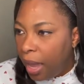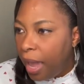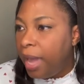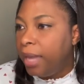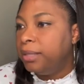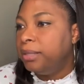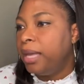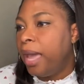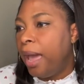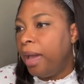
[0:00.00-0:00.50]

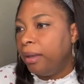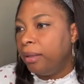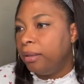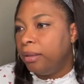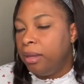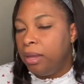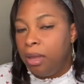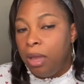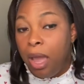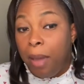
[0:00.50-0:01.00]

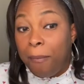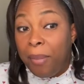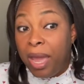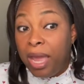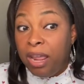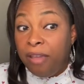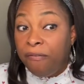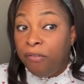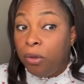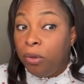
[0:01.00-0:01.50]
Exactly. But
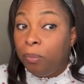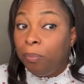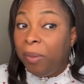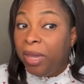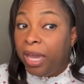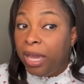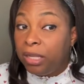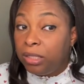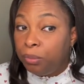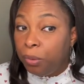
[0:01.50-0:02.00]
if you,
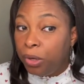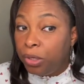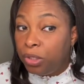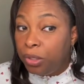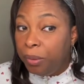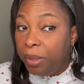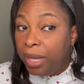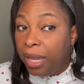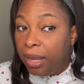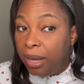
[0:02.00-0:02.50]
because we're
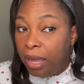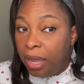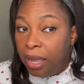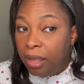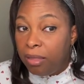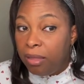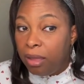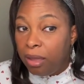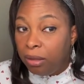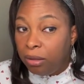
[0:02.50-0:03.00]
doing it
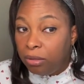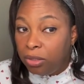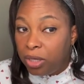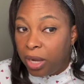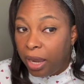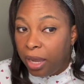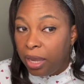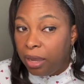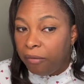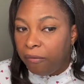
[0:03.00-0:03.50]
in the
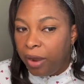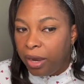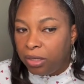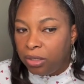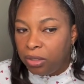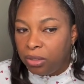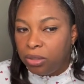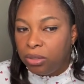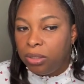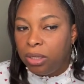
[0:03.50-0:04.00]
checking
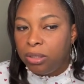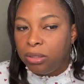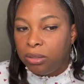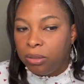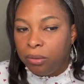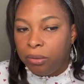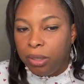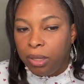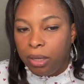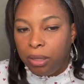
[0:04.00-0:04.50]
register,
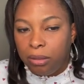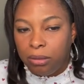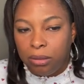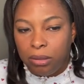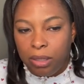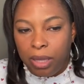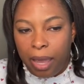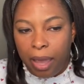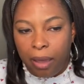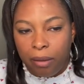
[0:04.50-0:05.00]
so it's,
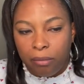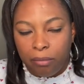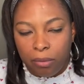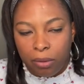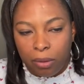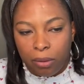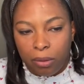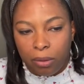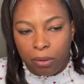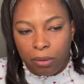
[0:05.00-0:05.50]
yeah.
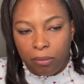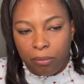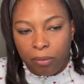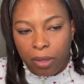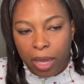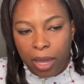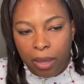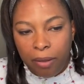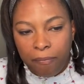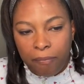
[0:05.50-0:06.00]
Okay.